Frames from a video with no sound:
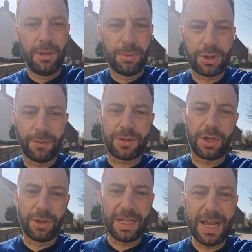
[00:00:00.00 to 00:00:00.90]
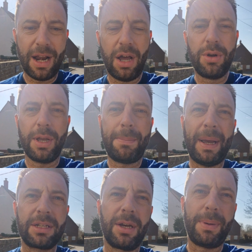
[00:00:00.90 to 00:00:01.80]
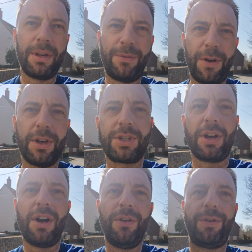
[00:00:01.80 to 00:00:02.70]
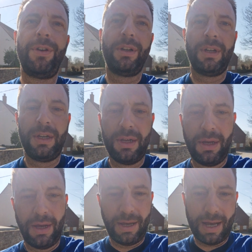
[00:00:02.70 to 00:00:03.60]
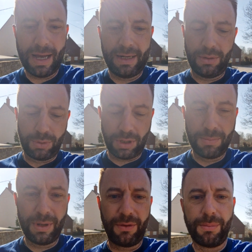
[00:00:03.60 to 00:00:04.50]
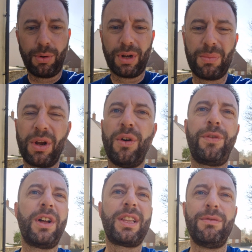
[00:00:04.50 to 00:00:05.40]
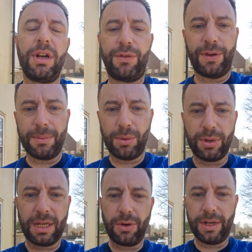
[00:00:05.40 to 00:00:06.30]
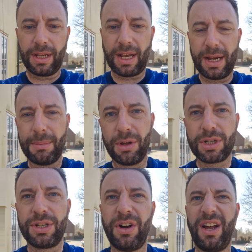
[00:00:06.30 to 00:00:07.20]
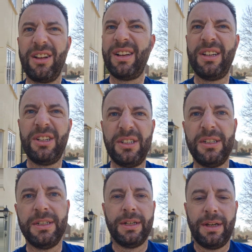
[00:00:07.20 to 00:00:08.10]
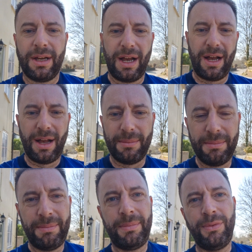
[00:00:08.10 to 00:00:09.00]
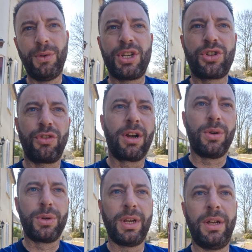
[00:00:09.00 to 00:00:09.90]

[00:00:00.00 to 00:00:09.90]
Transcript: was obviously on a yellow that he picked up in the first half, and also Nathan Broadhead went off. I didn't really think Broadhead got in the game last night. Thought he struggled,